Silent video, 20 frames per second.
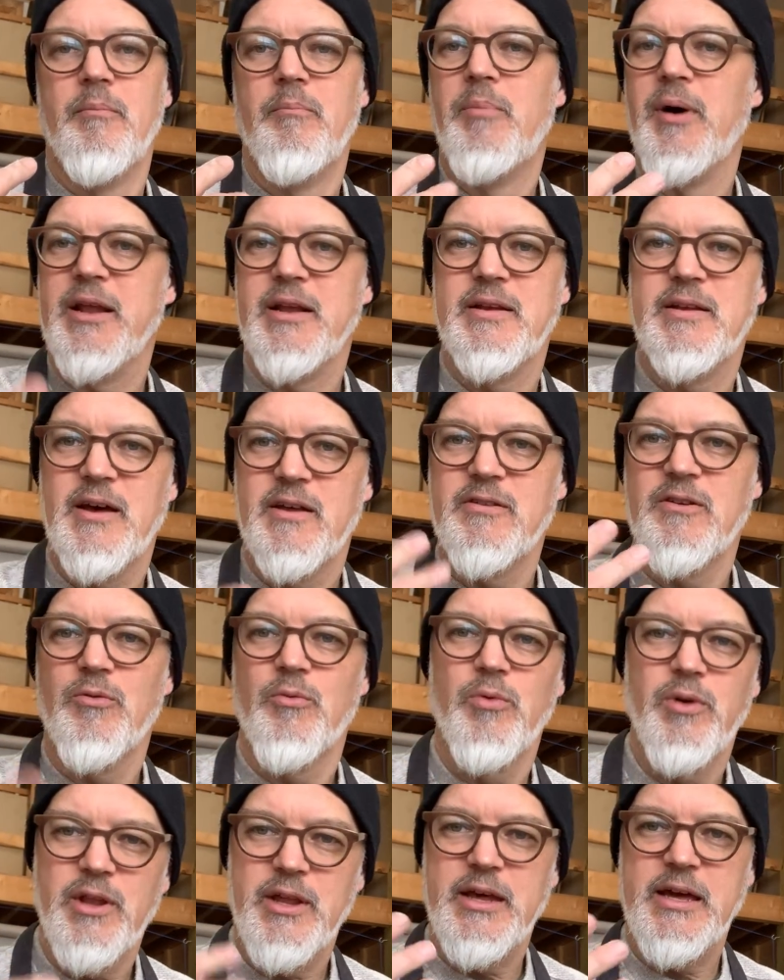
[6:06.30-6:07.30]

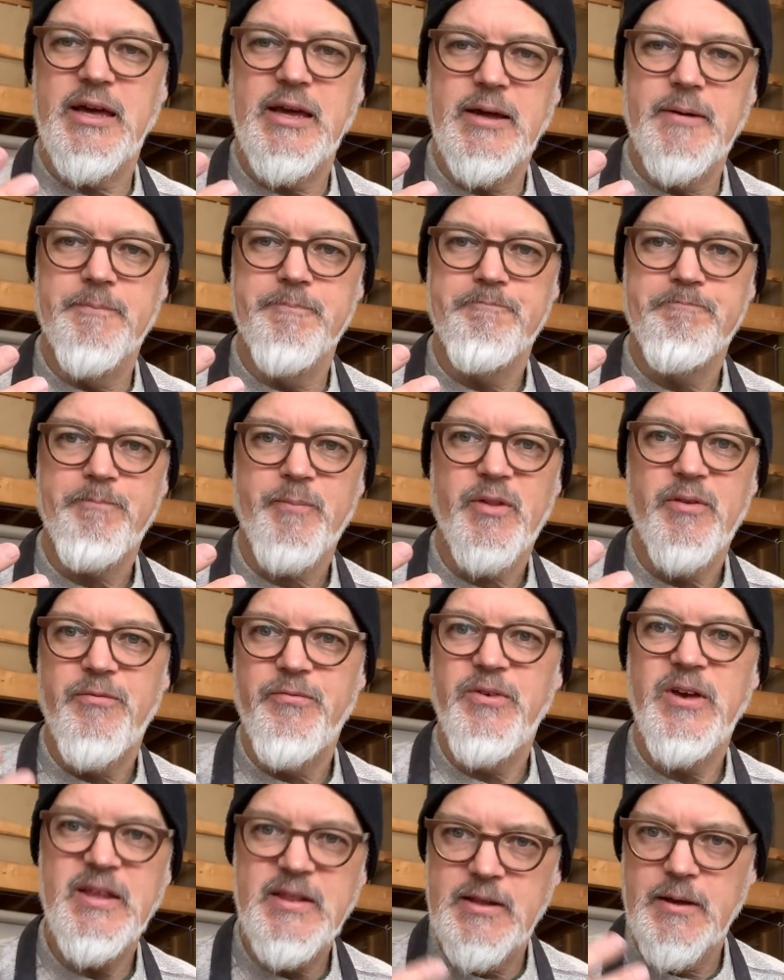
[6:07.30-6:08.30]
really
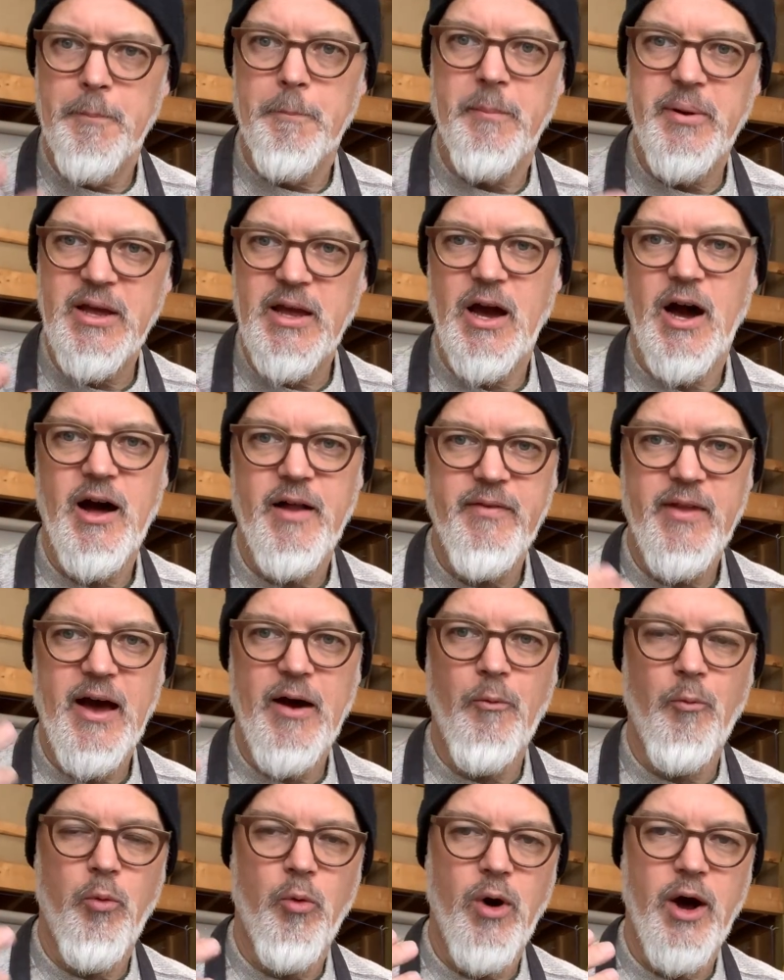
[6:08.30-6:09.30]
feed them beyond
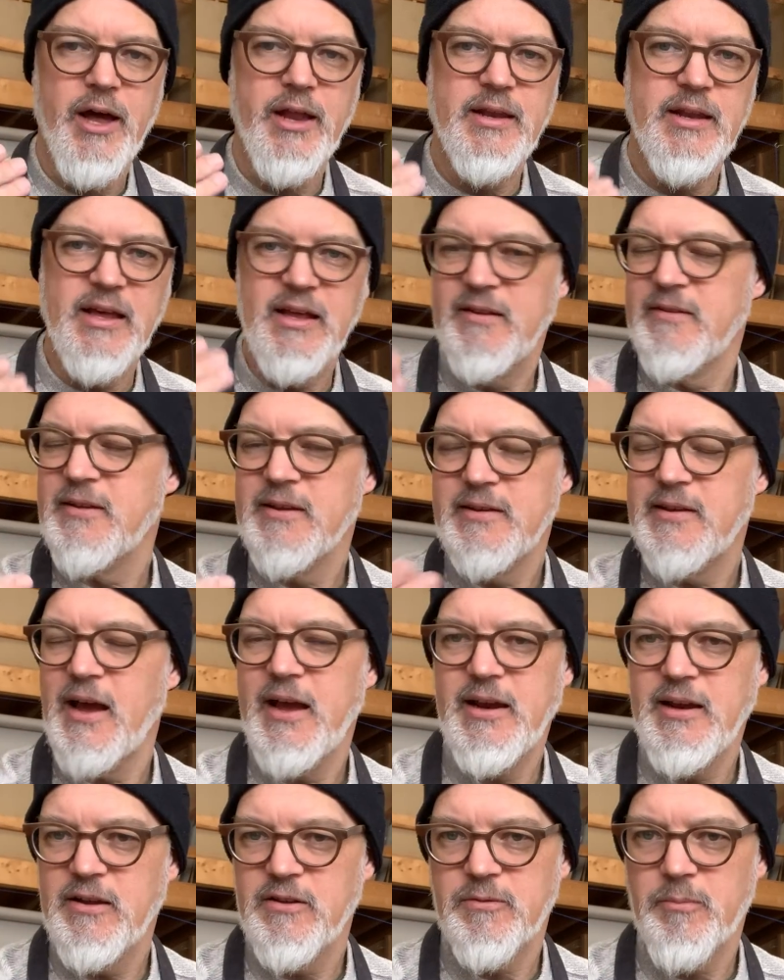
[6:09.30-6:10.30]
that one
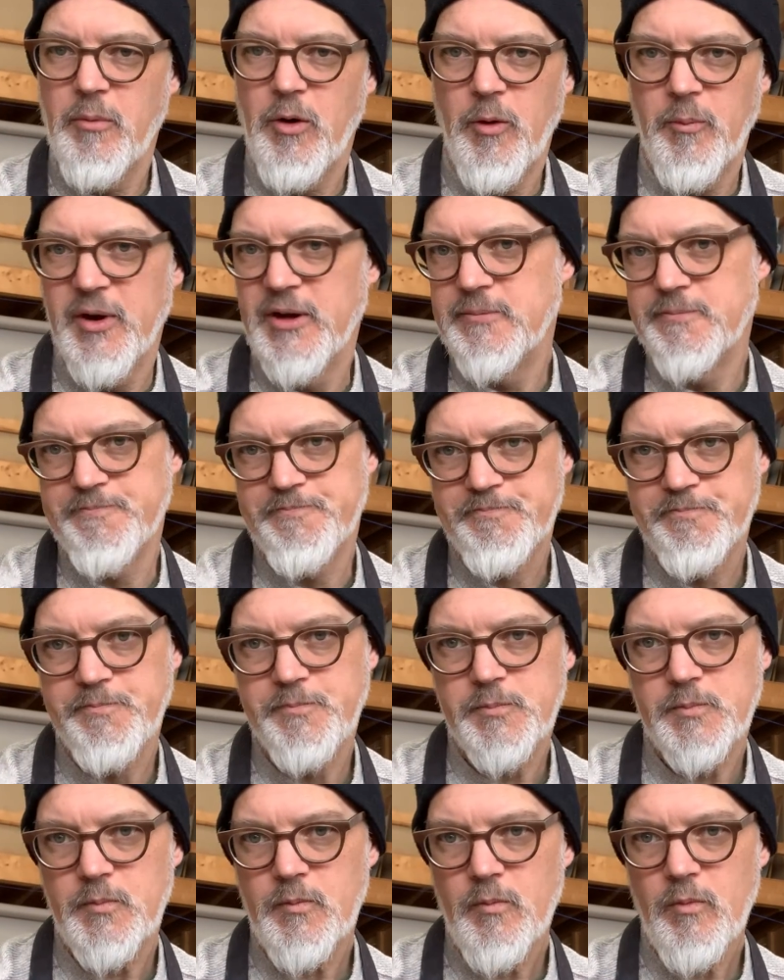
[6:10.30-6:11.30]
instantaneous moment.
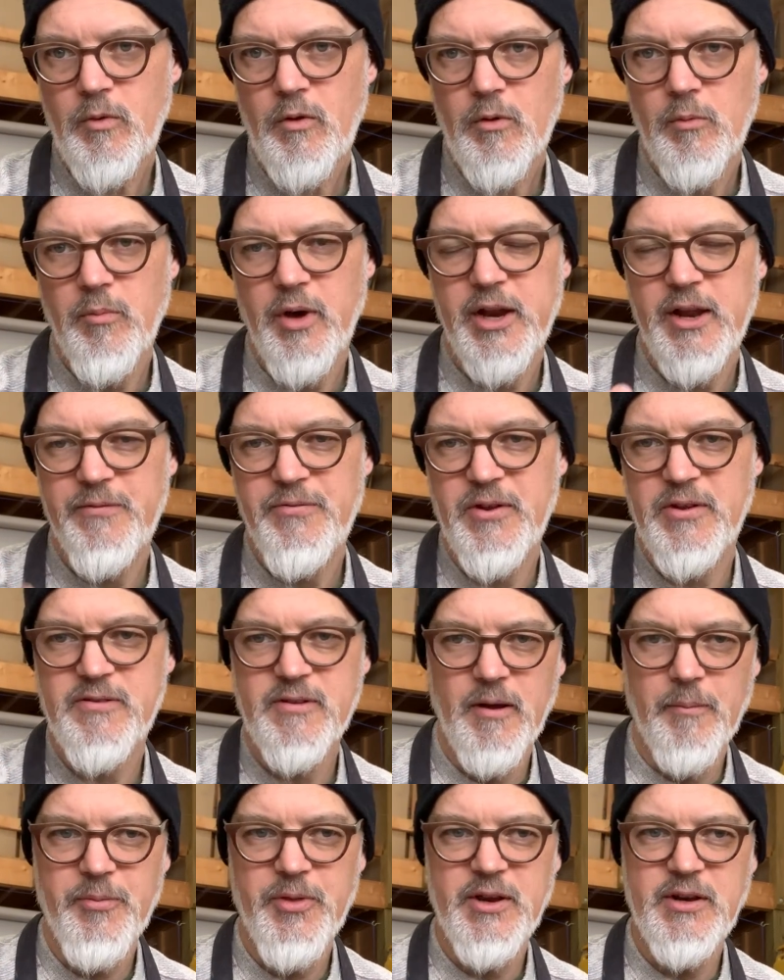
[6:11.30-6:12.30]
But if it's
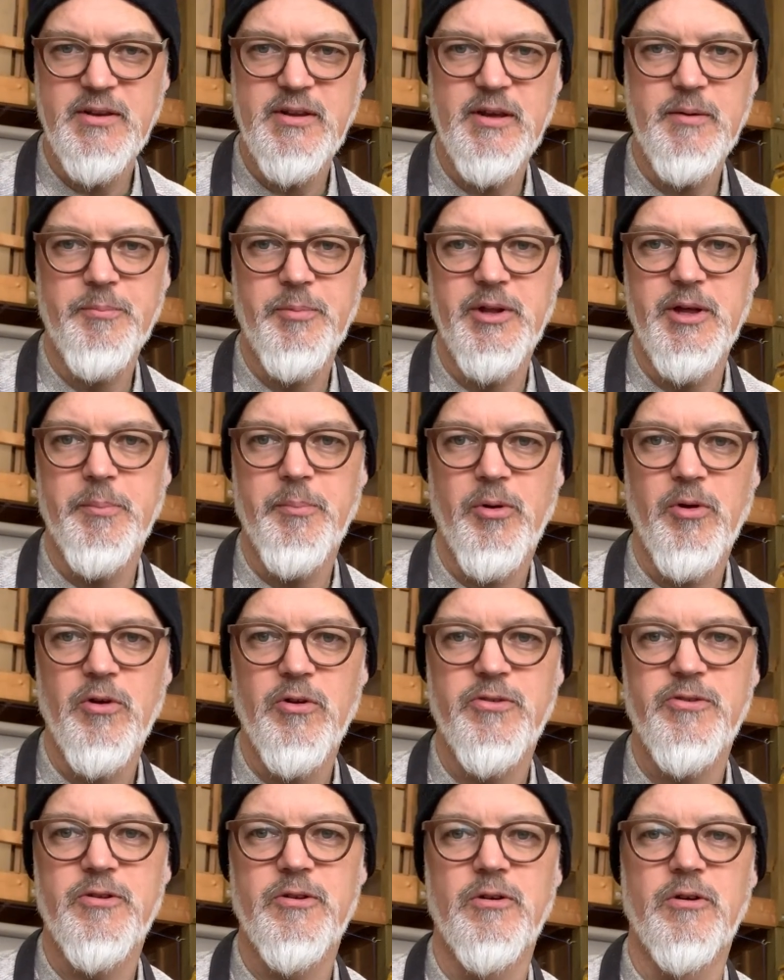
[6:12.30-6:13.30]
something deeply
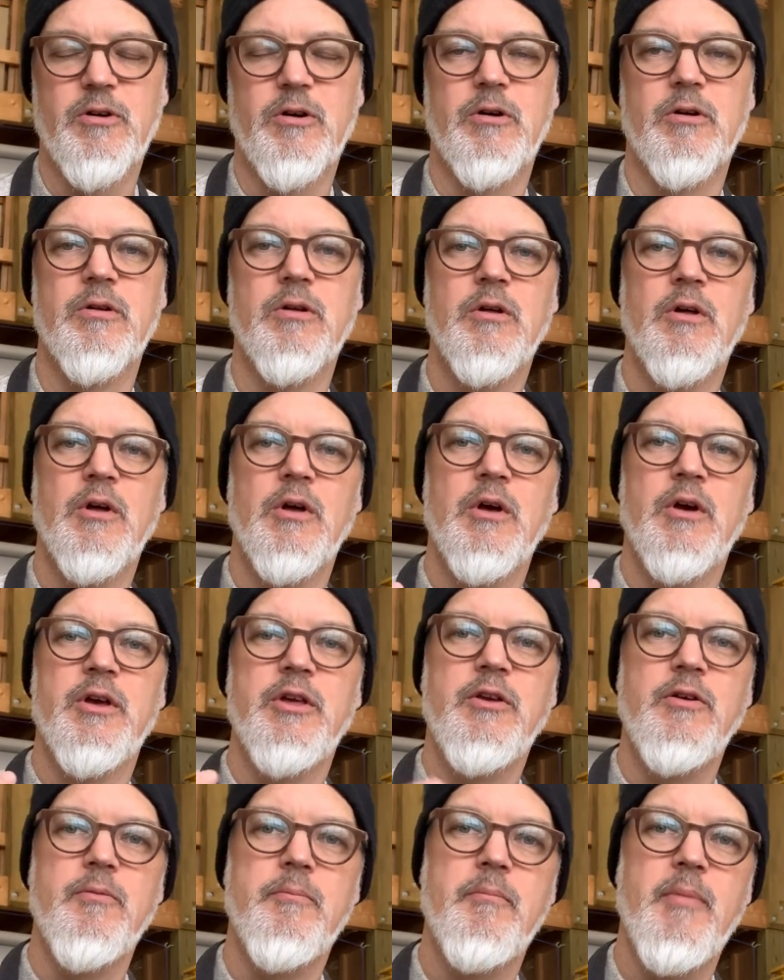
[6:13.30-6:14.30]
personal,
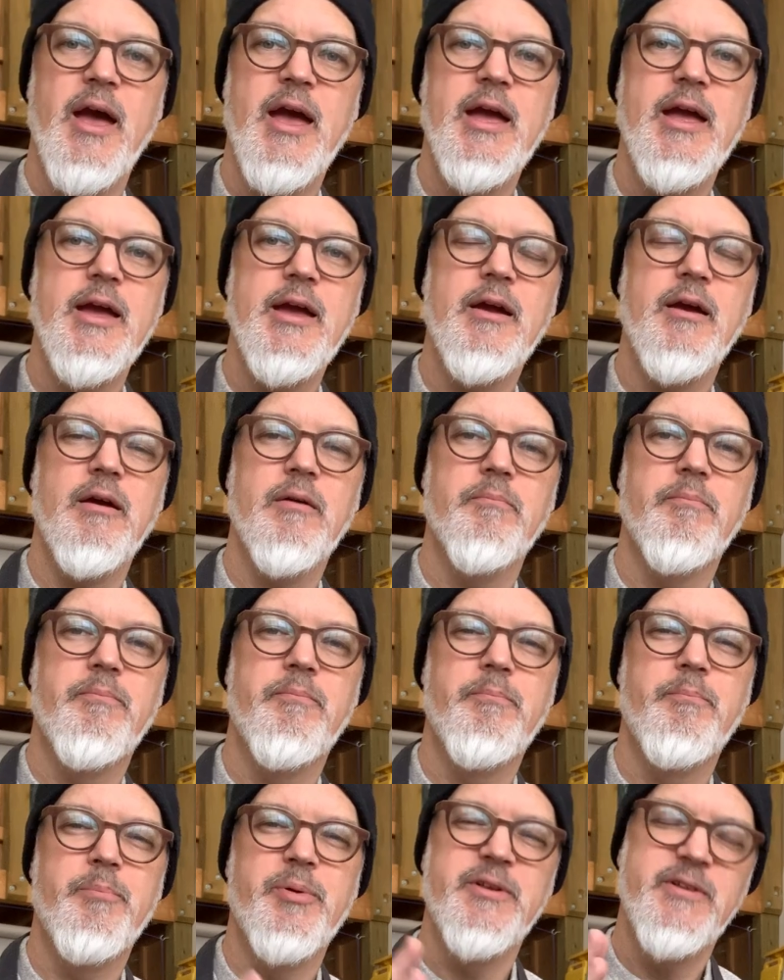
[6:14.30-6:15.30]
you may
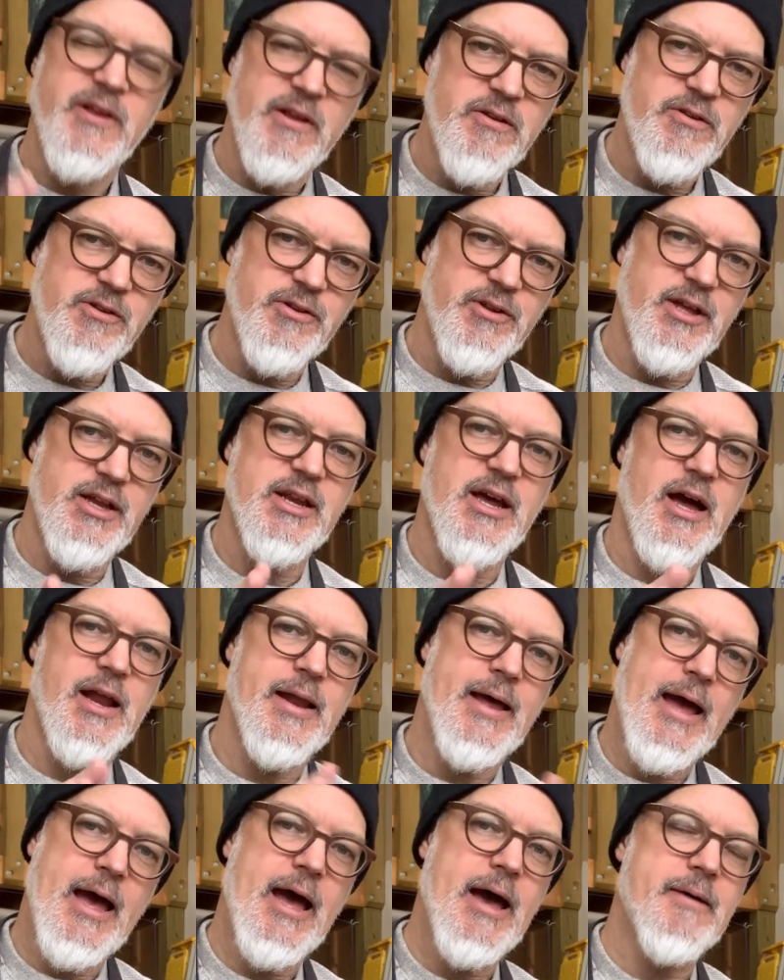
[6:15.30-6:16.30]
potentially not
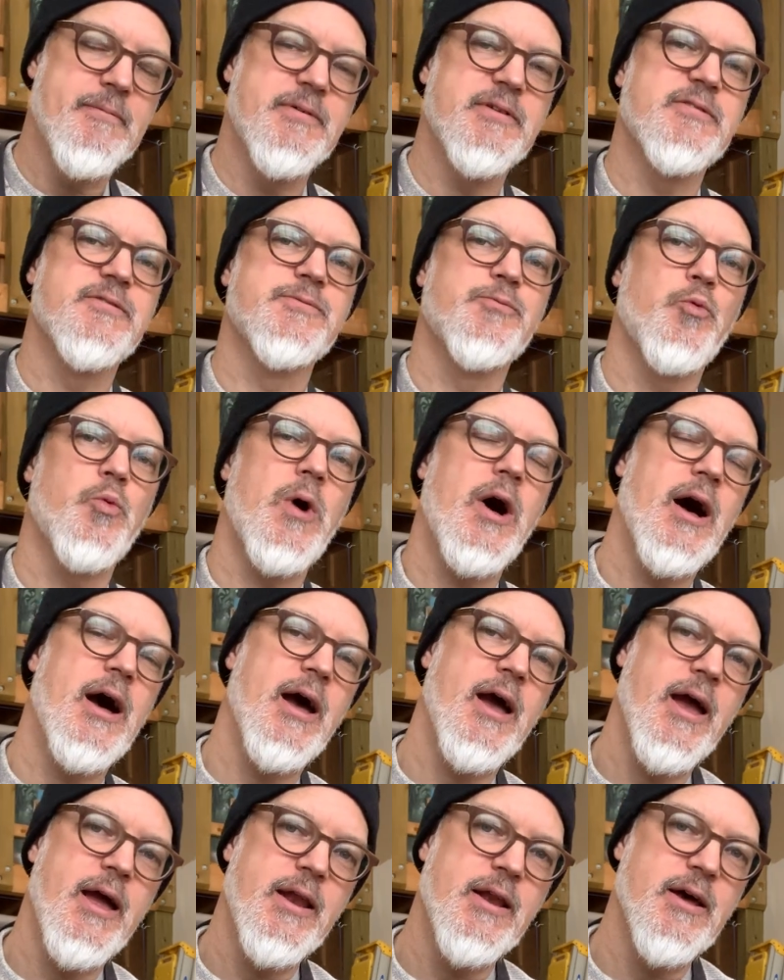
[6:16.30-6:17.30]
have as
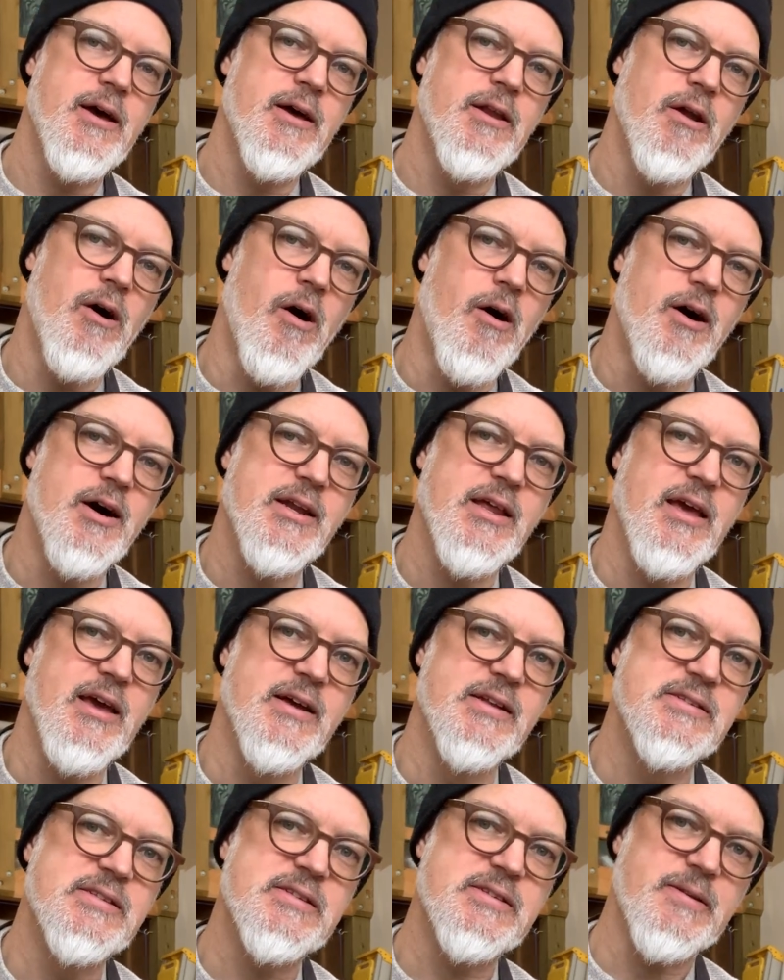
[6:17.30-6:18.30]
wide an
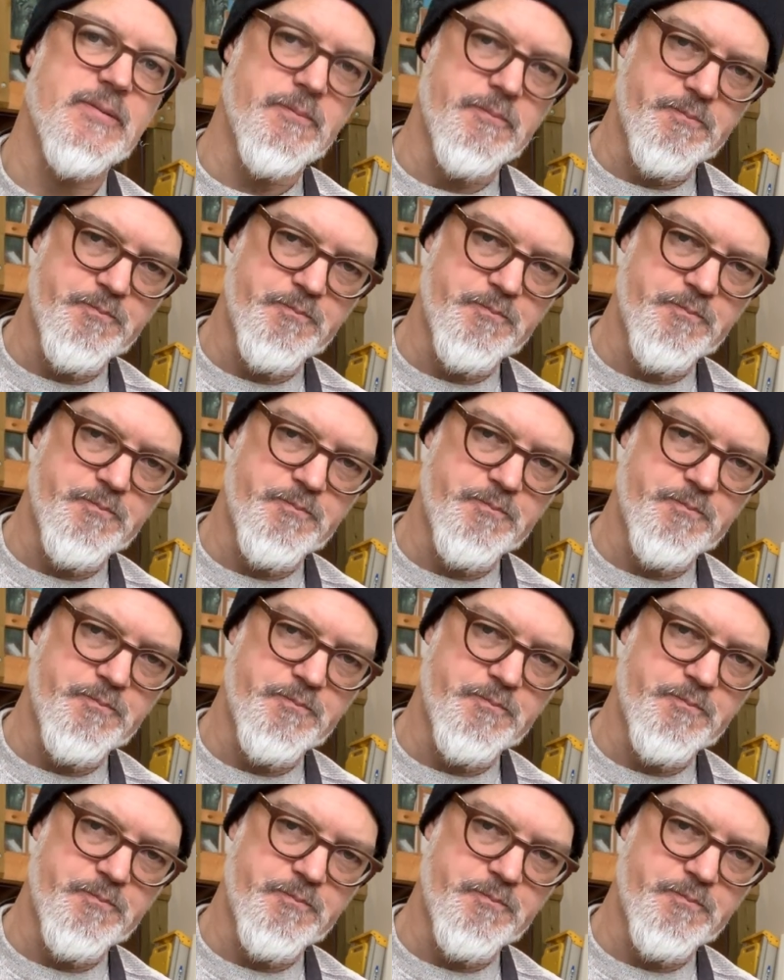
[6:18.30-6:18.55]
audience,